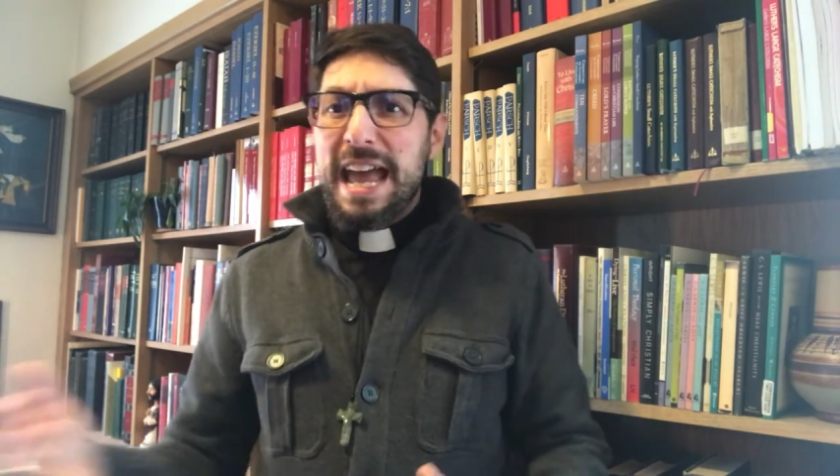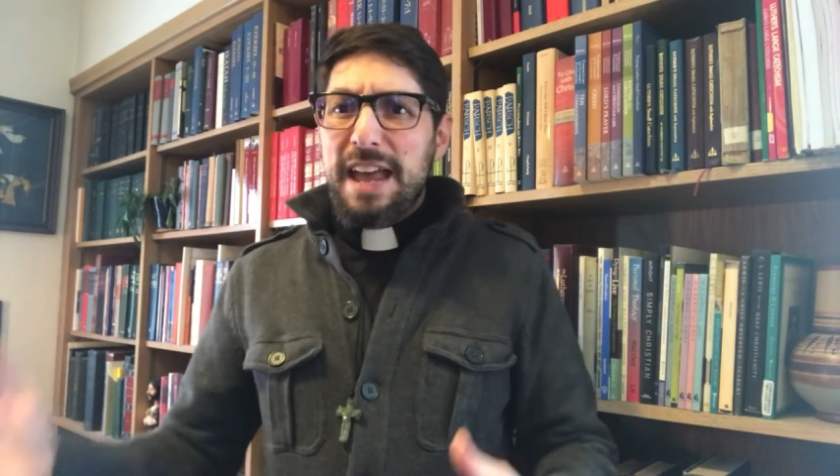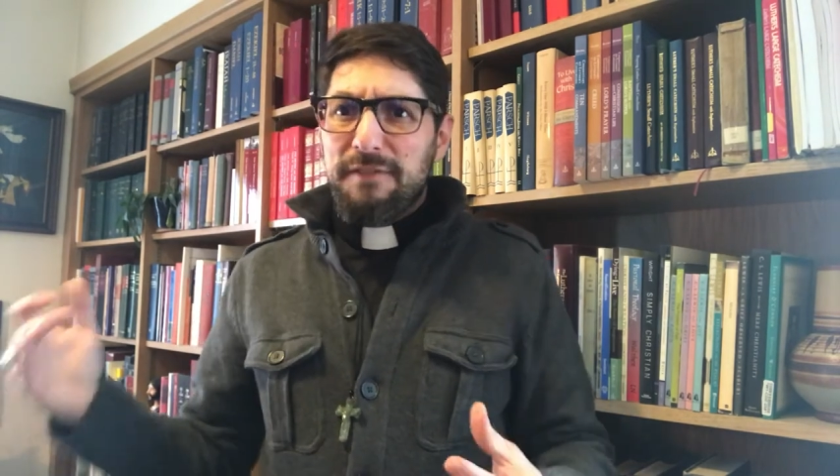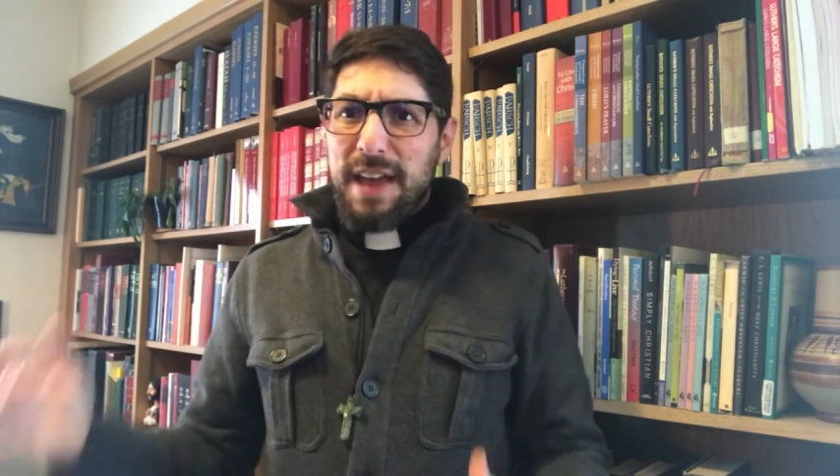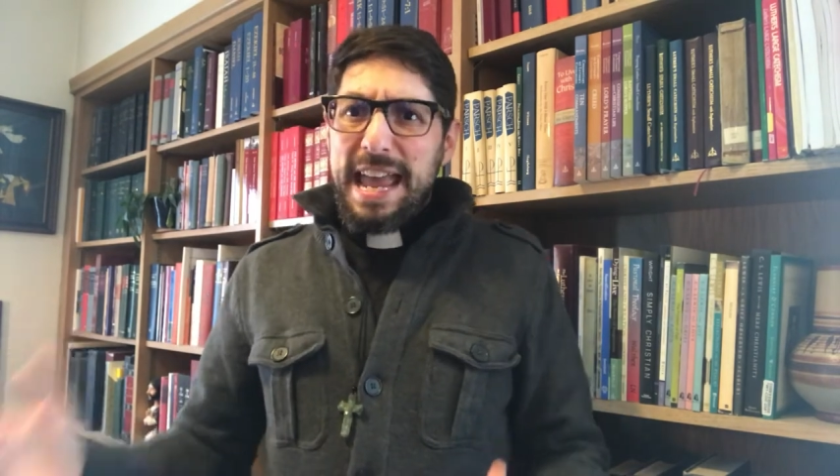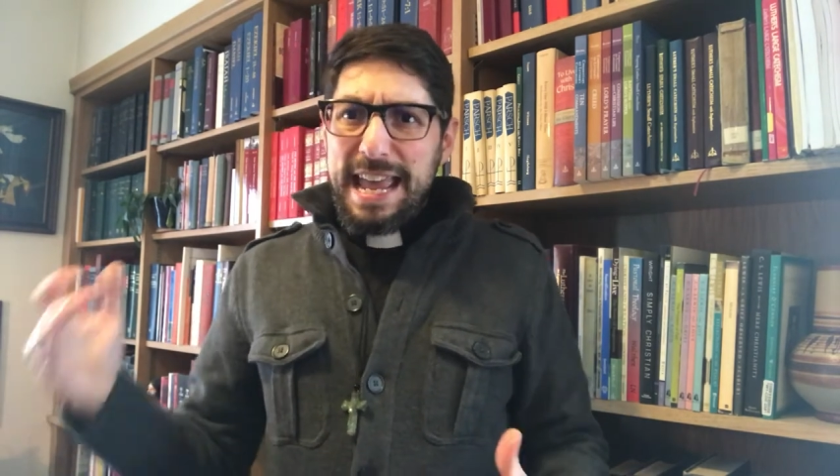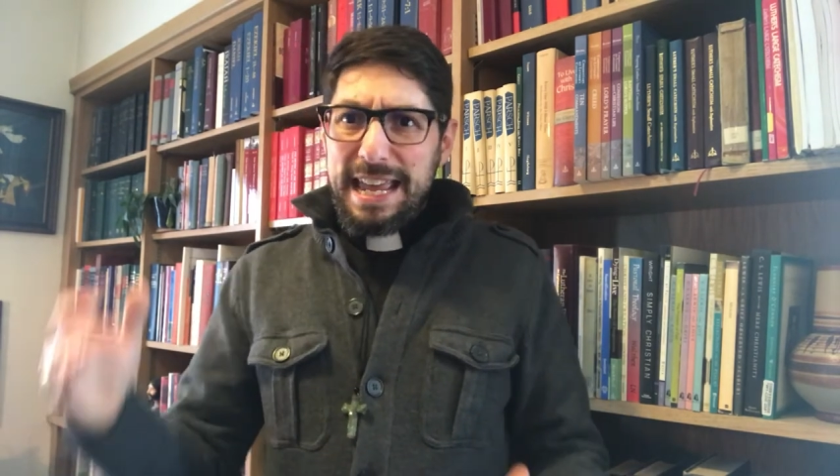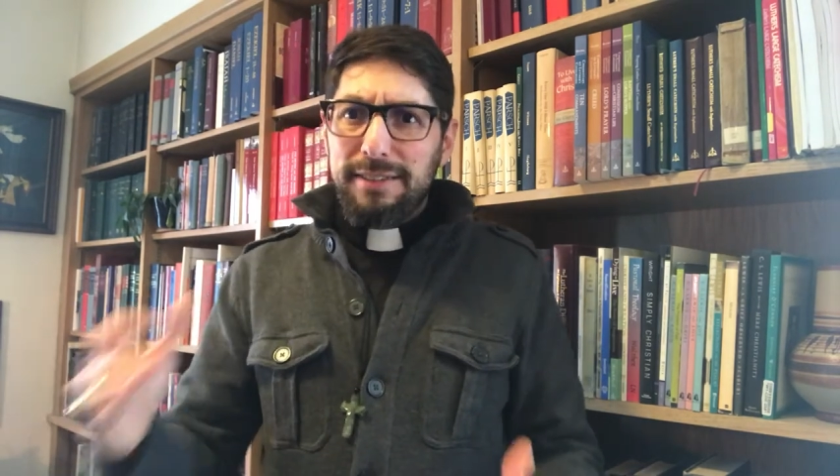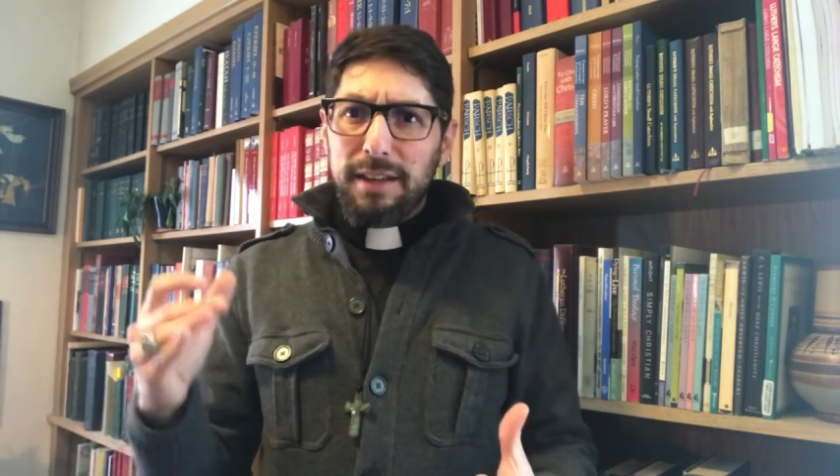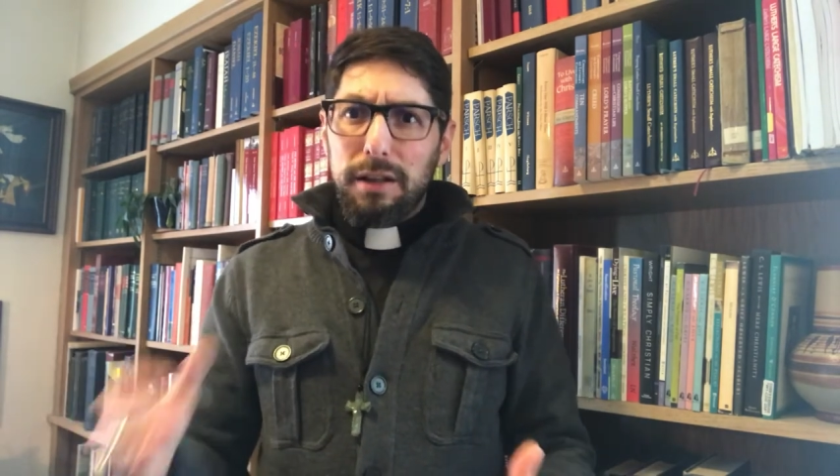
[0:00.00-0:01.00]
if
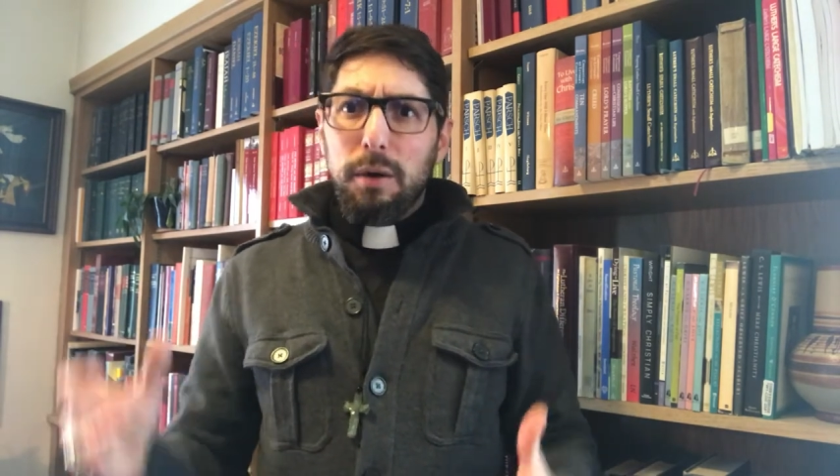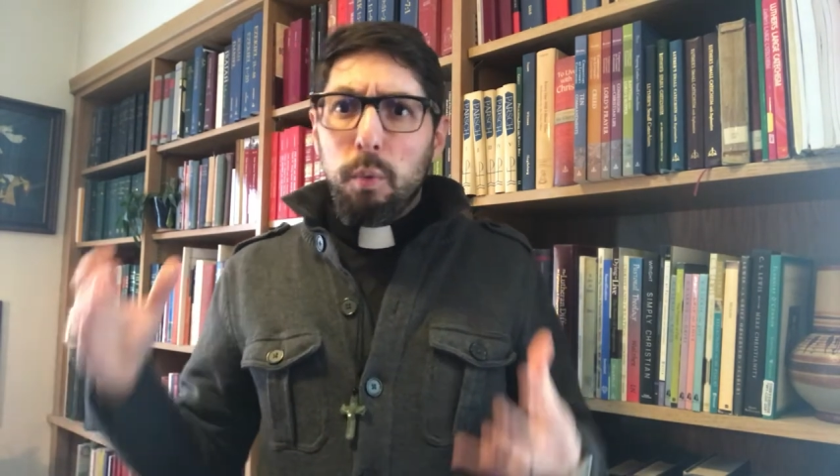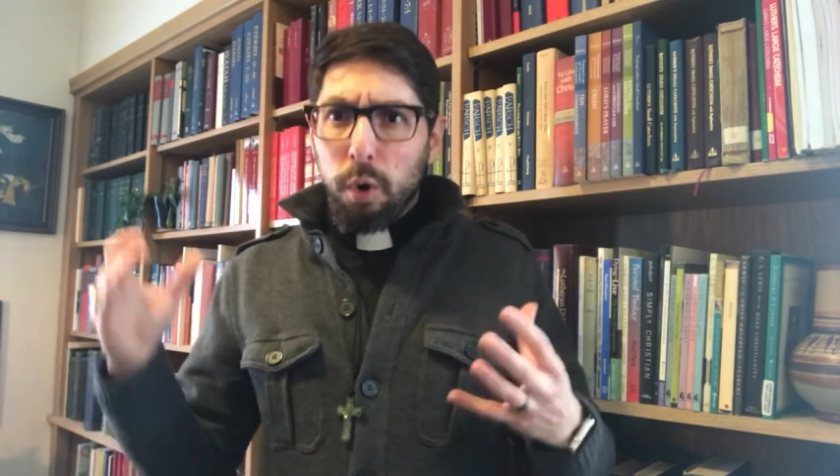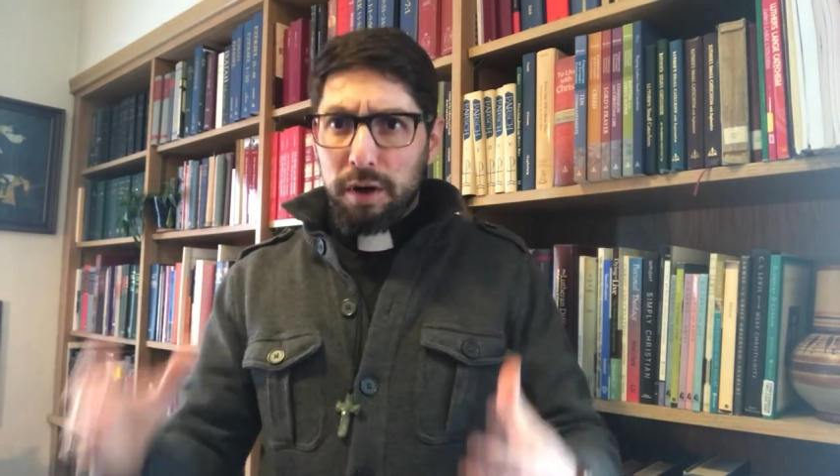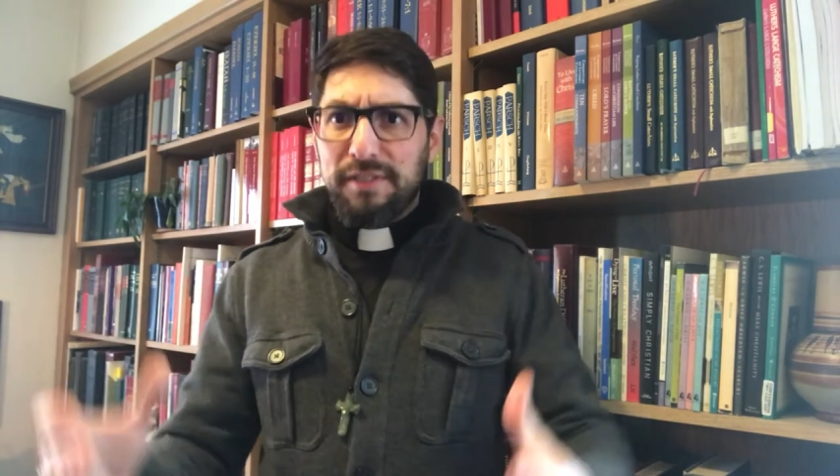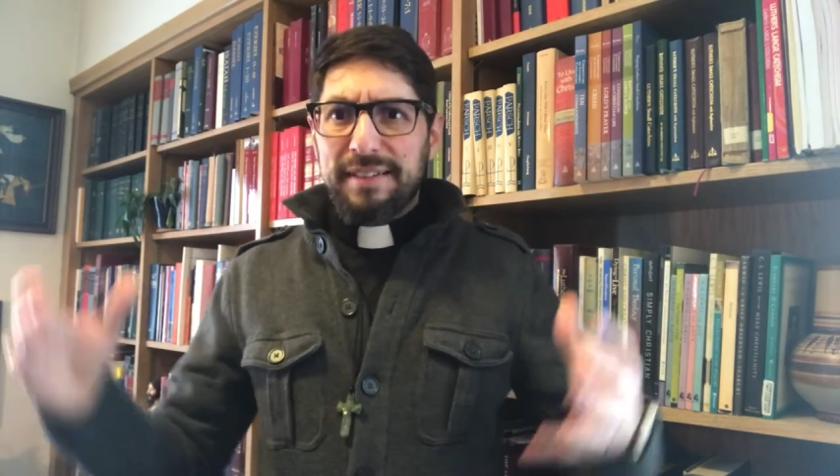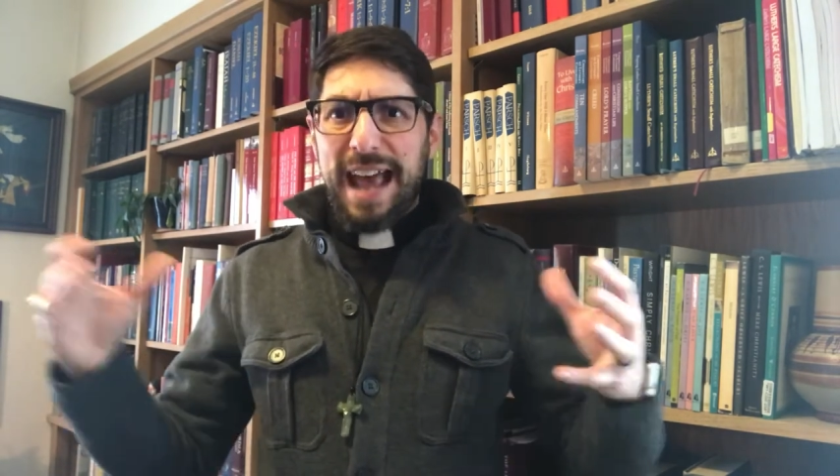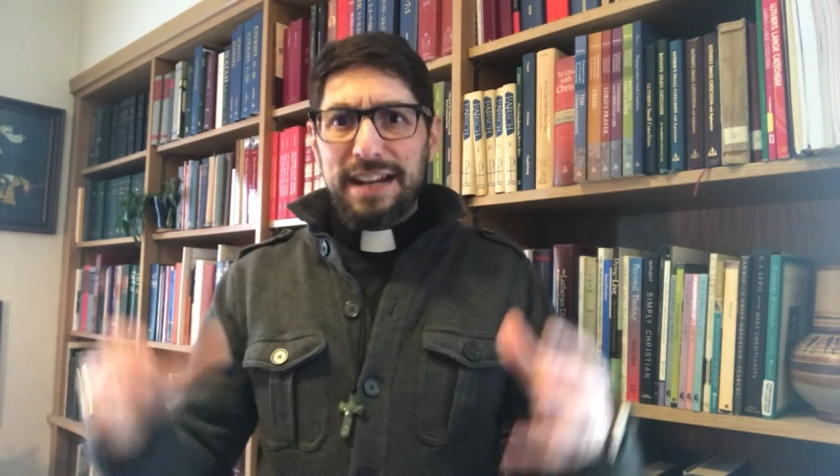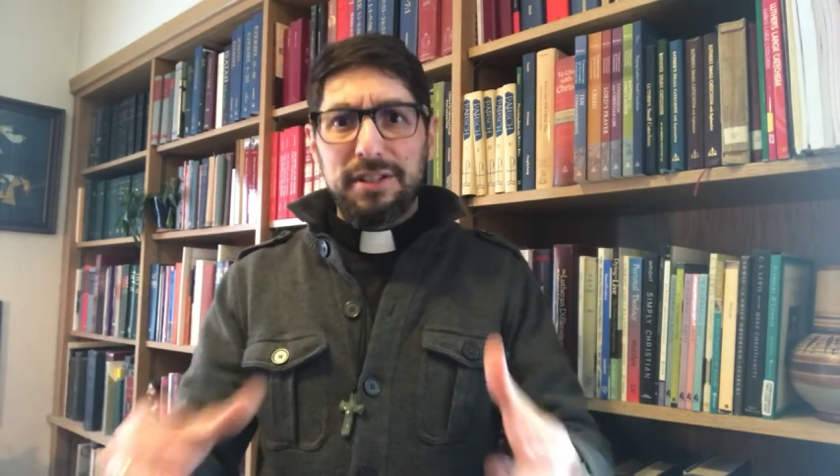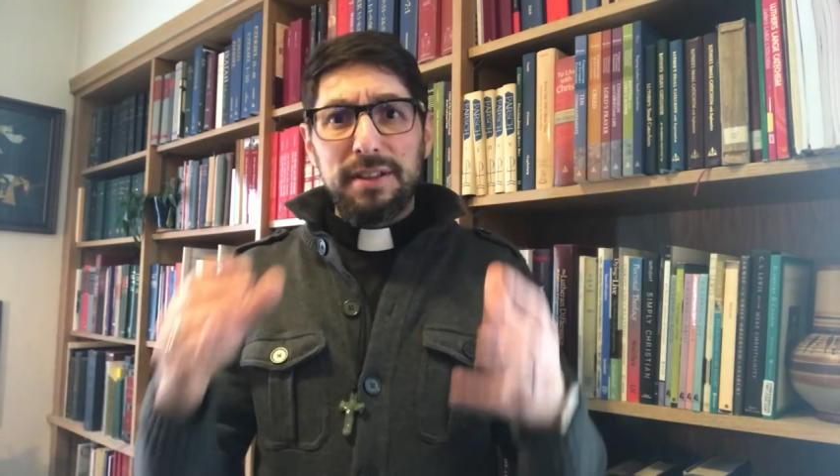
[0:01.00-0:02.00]
his word is
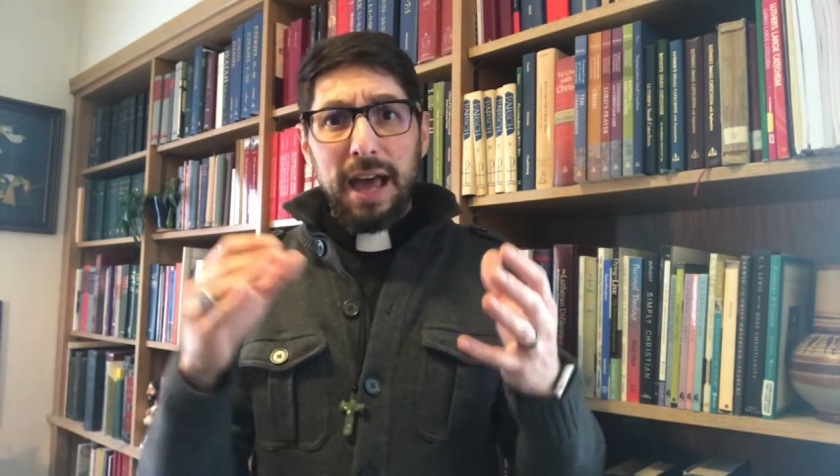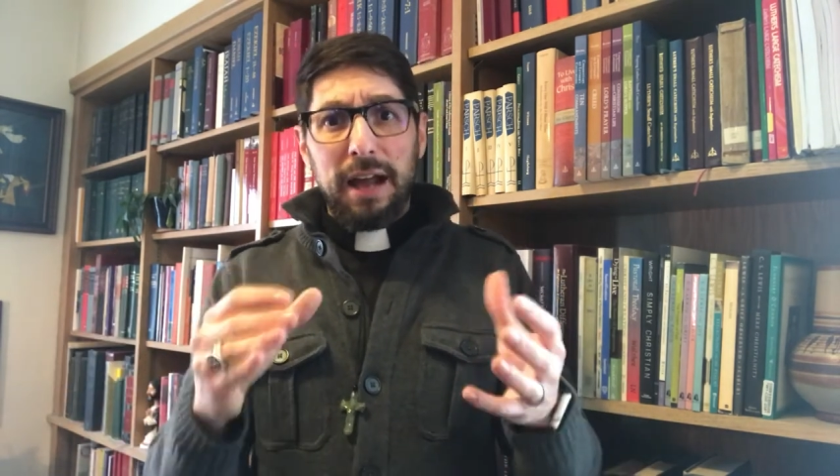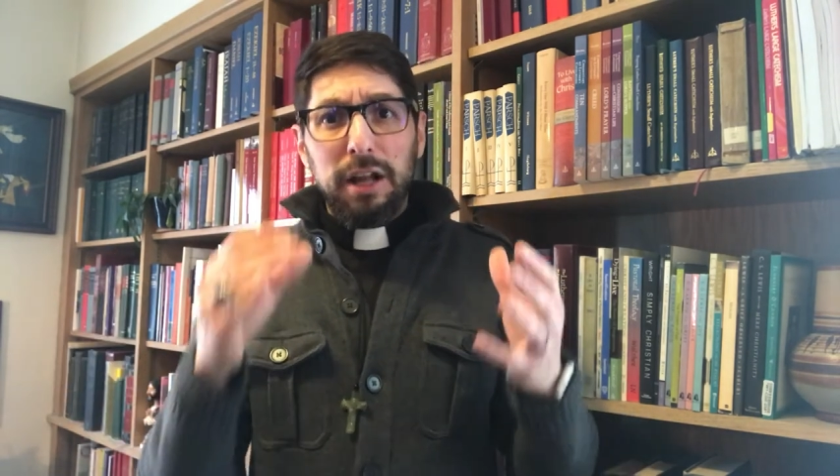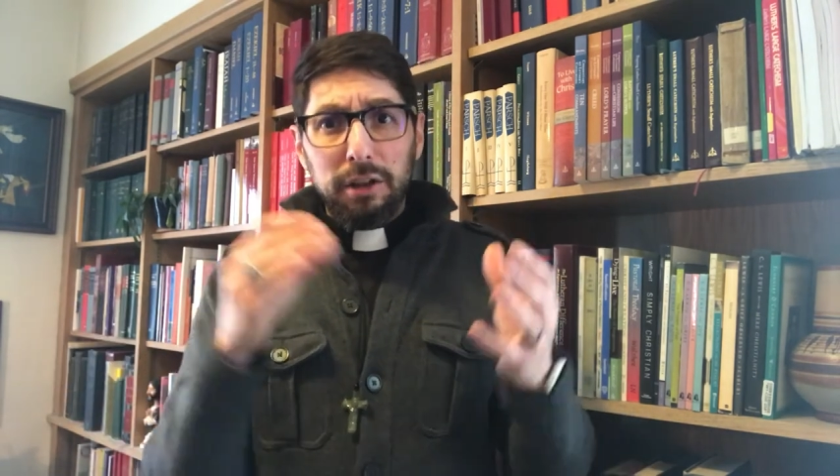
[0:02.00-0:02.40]
attached to that